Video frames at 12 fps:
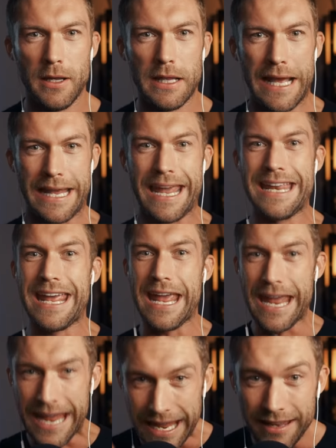Like, it
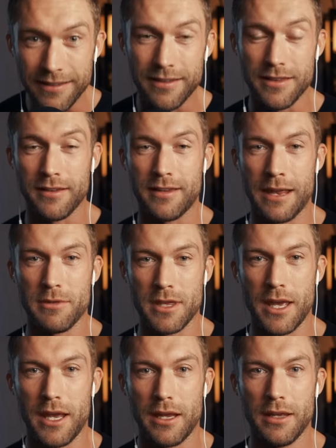is the same
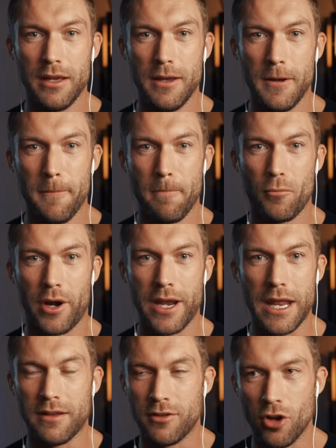thing, right?
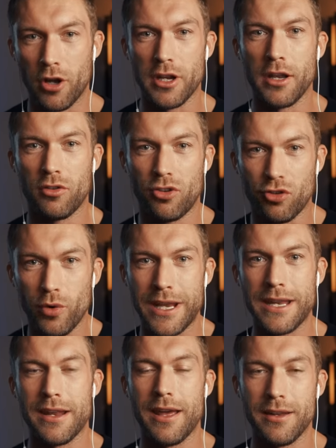It's not a
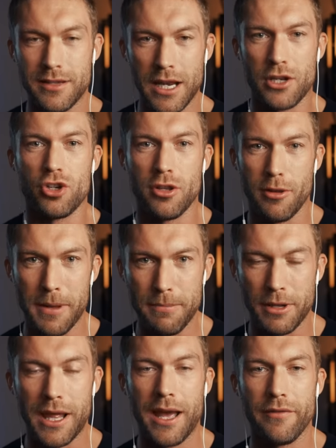screen addiction that
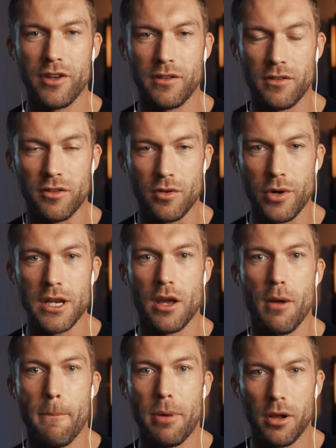people have, it's a screen
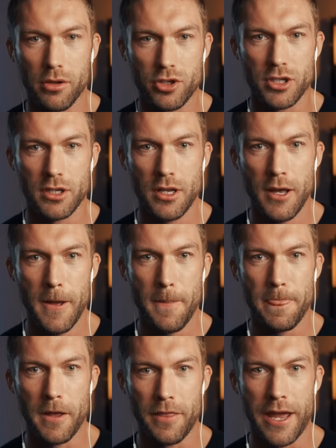compulsion
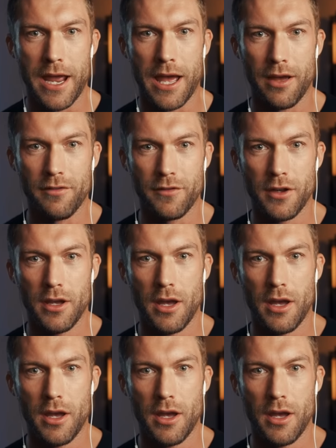that they have.